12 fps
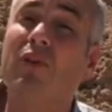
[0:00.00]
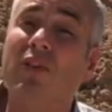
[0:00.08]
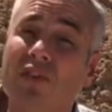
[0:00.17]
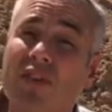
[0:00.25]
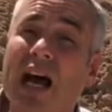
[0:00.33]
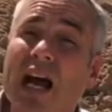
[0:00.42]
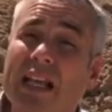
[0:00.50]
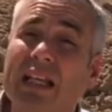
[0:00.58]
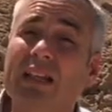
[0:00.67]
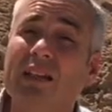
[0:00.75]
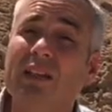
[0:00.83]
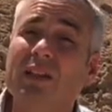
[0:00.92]
Society,
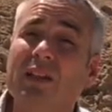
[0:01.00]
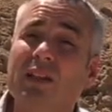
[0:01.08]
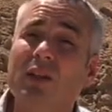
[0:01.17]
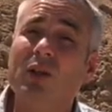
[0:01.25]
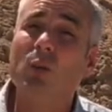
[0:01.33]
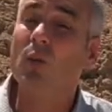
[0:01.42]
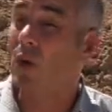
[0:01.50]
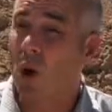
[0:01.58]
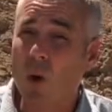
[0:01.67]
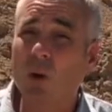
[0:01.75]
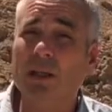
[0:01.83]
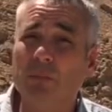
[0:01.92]
where the
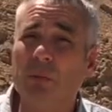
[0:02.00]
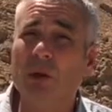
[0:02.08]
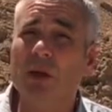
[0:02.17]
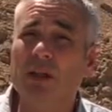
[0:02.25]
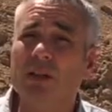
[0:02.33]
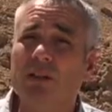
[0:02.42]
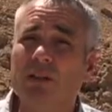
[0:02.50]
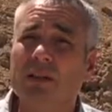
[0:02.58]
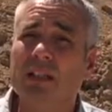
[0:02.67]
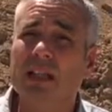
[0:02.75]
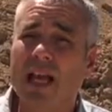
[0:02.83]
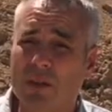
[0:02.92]
Holy Book
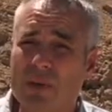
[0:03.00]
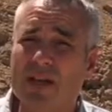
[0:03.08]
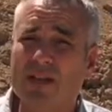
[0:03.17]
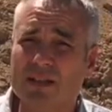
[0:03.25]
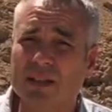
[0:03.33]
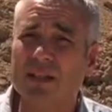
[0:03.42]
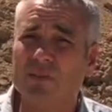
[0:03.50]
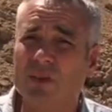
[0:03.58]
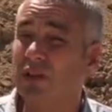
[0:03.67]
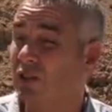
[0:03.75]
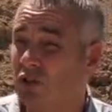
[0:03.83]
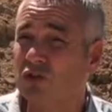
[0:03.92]
had been
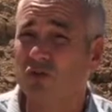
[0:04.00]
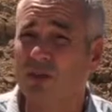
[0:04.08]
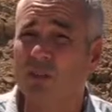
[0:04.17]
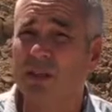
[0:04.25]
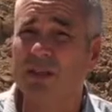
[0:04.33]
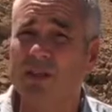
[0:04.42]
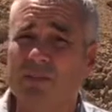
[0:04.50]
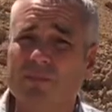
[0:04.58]
delivered and distributed.